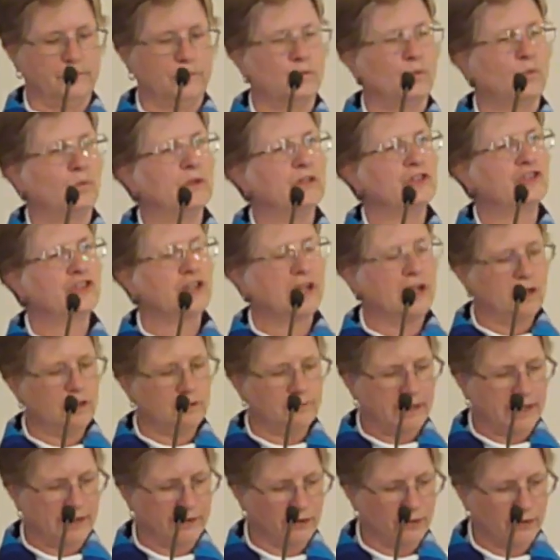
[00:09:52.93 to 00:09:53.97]
we shall,
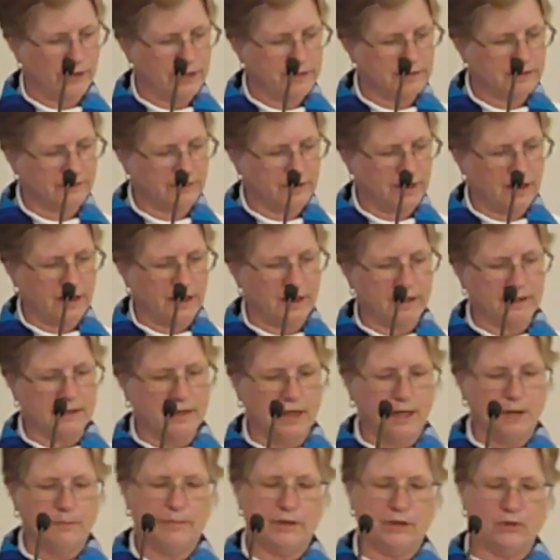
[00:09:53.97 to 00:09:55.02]
by the grace of God,
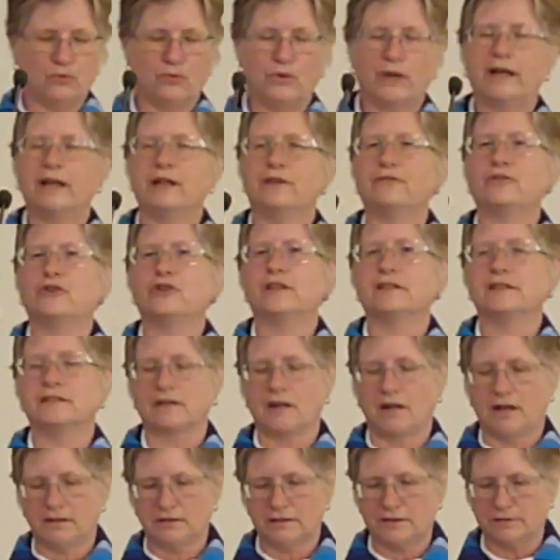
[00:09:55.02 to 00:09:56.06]
be ready for his
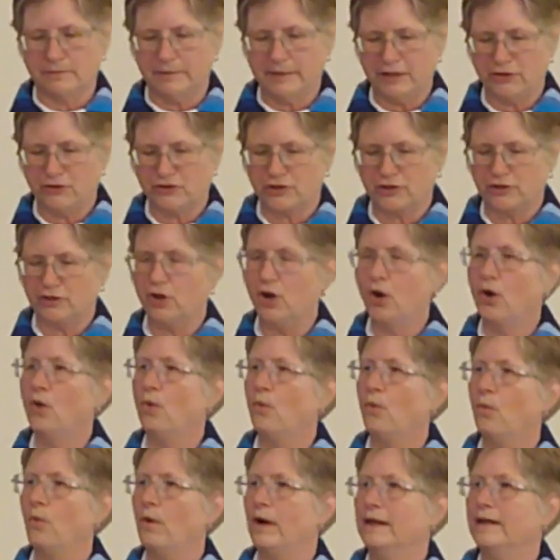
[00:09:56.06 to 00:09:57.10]
consummation
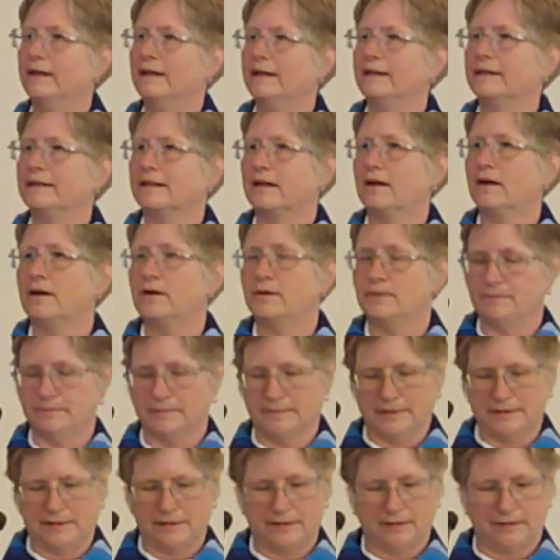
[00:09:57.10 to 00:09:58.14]
when it
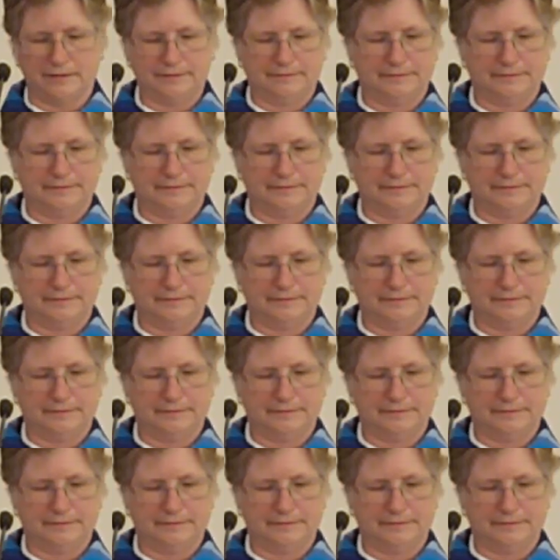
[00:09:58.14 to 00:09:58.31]
comes.